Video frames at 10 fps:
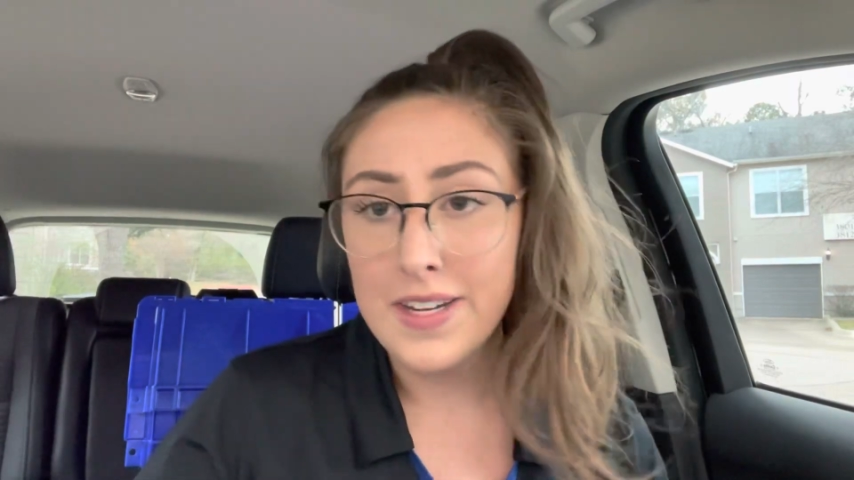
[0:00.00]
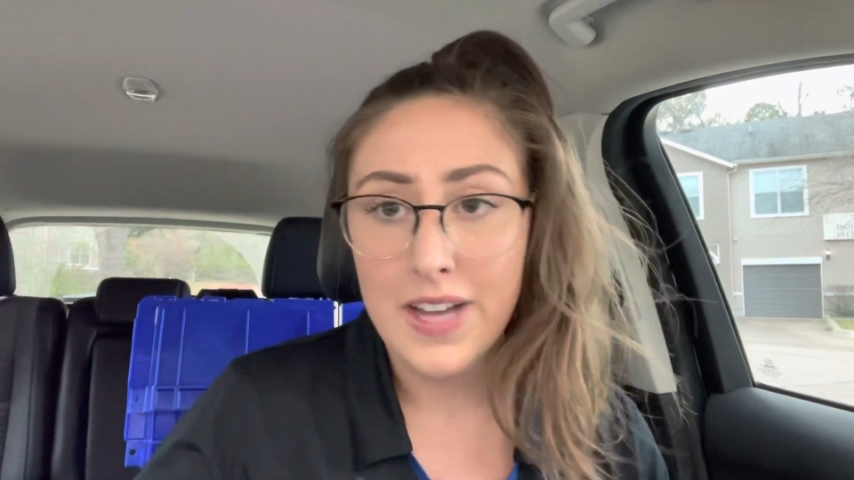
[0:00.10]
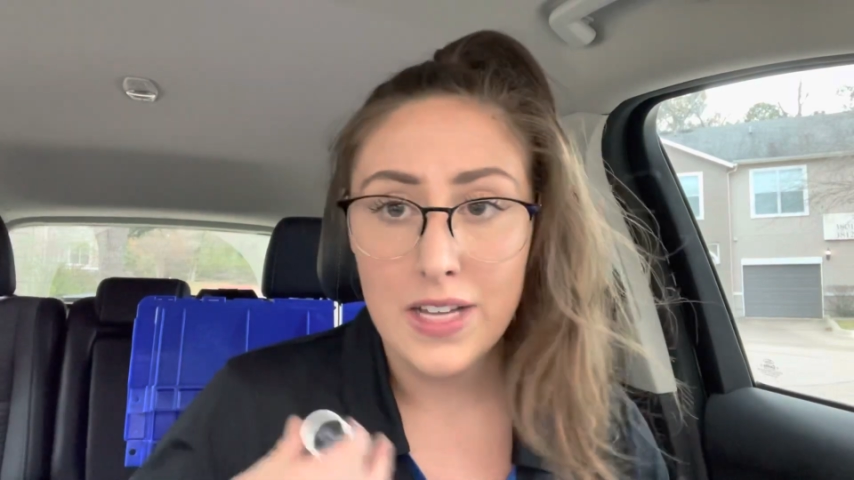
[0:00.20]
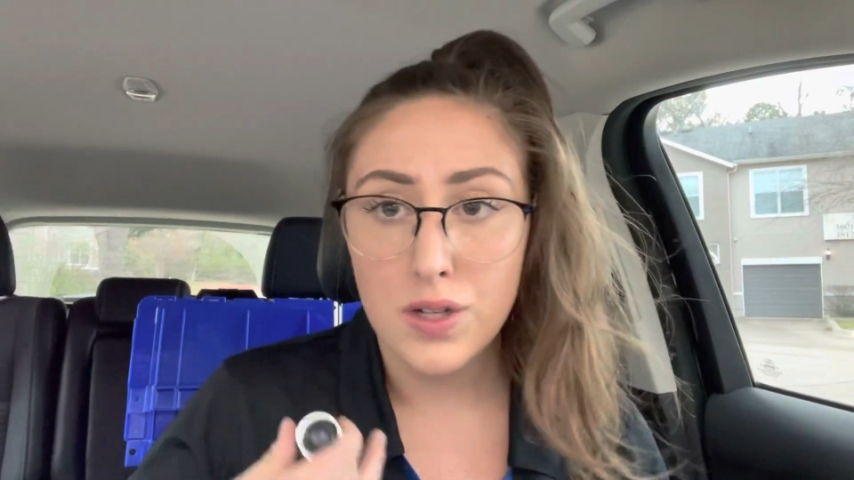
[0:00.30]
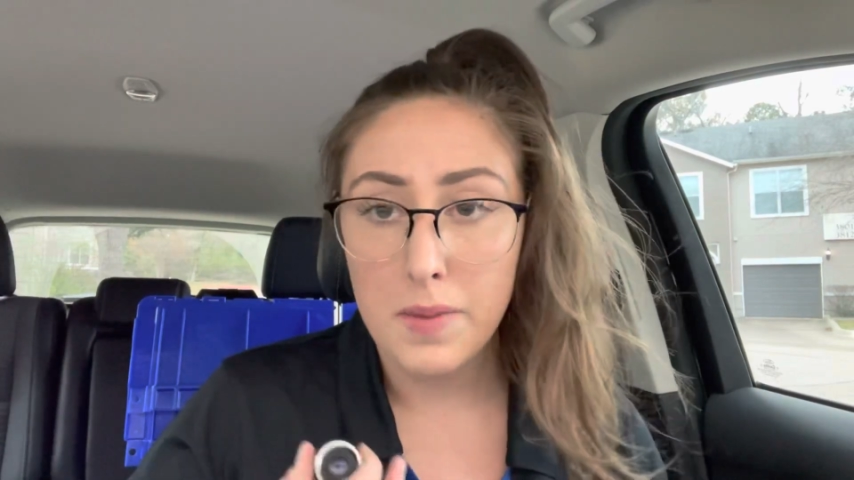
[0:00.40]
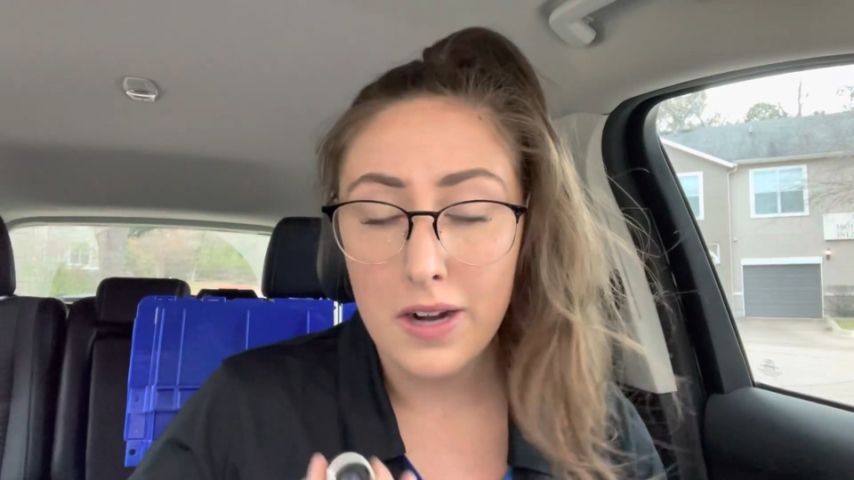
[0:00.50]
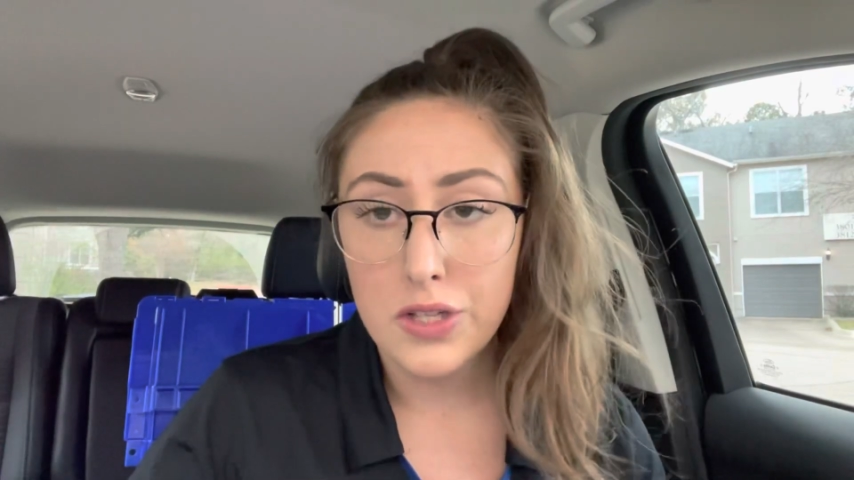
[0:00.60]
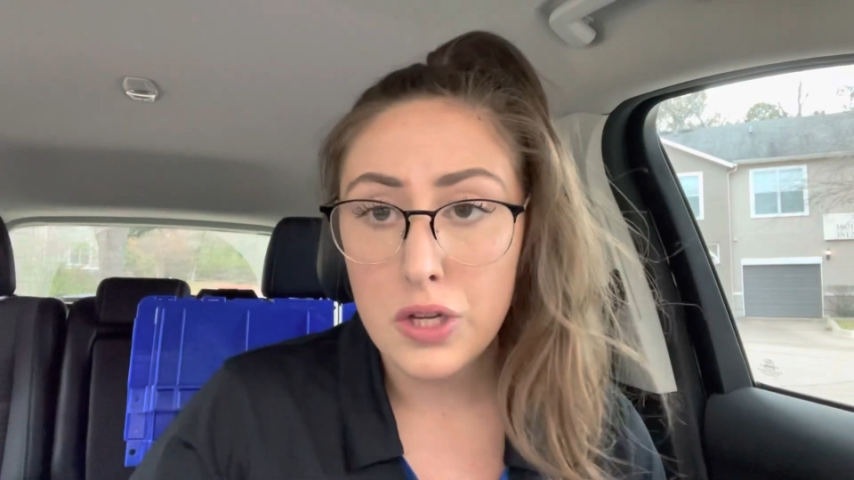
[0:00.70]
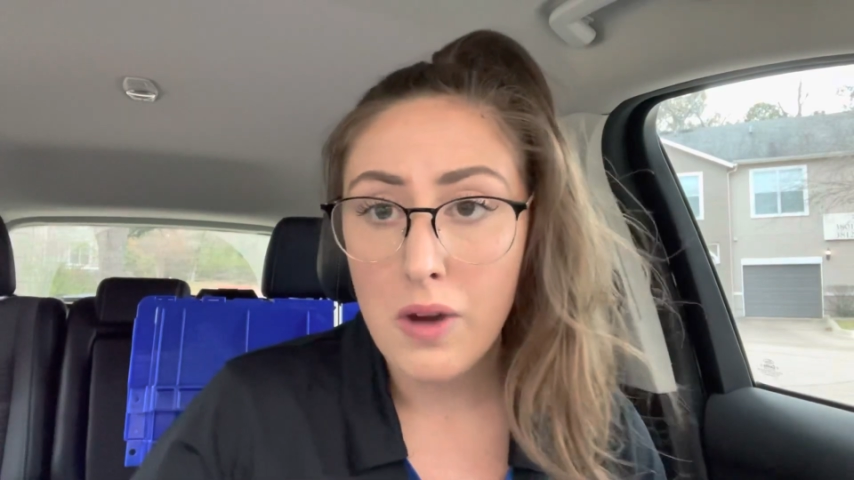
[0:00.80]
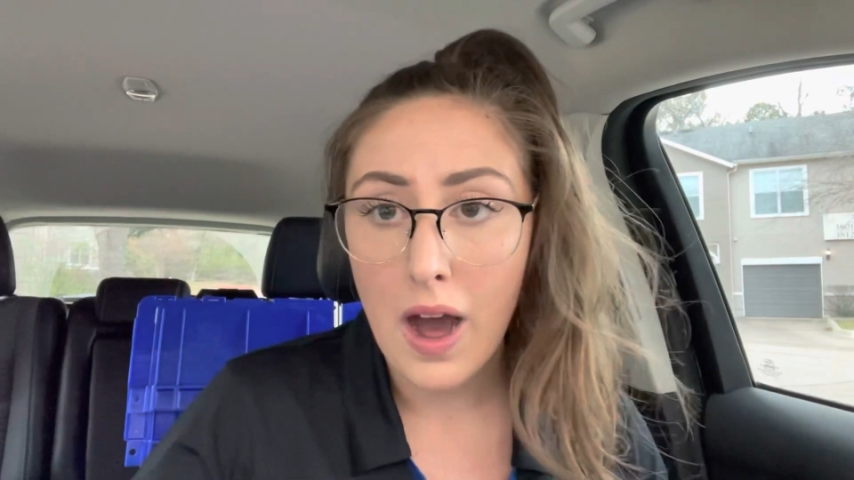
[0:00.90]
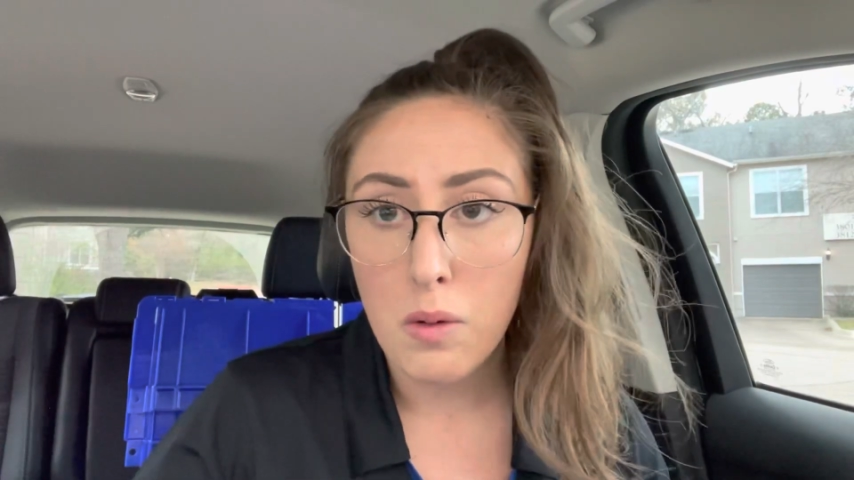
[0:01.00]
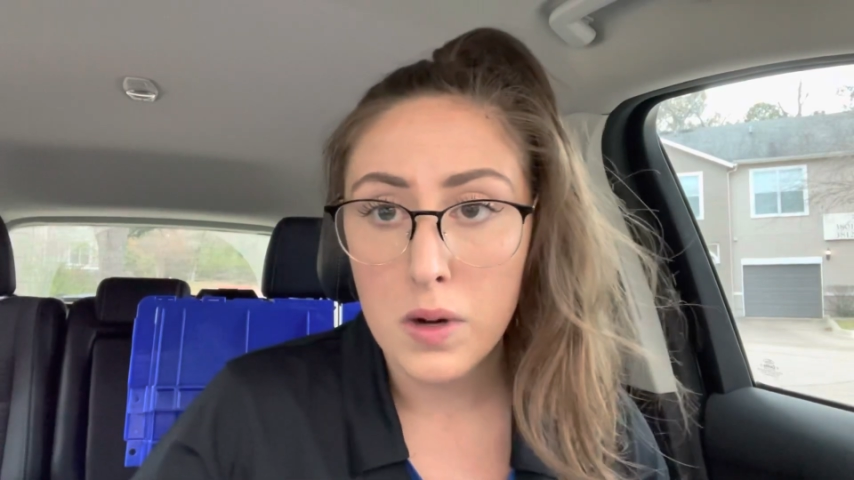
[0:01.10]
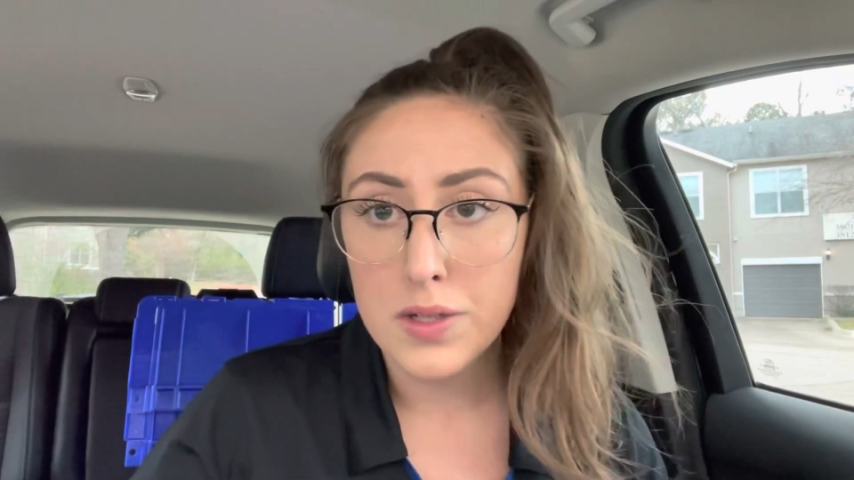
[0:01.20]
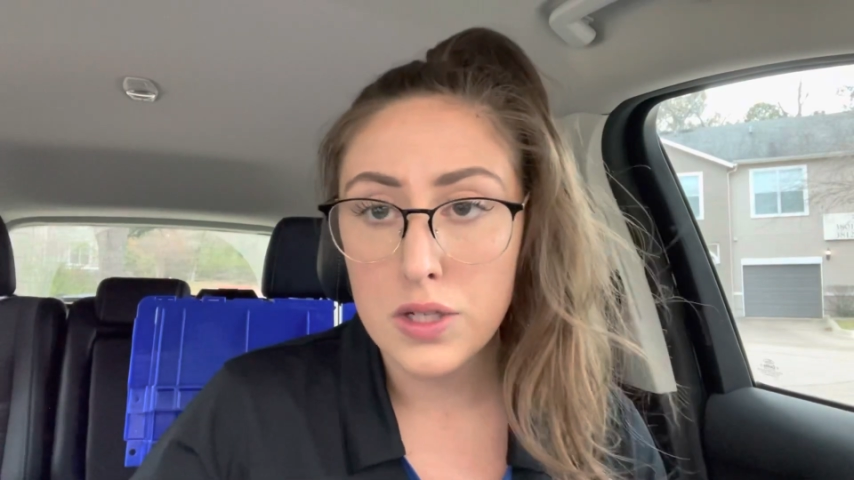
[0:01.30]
test for about two hours,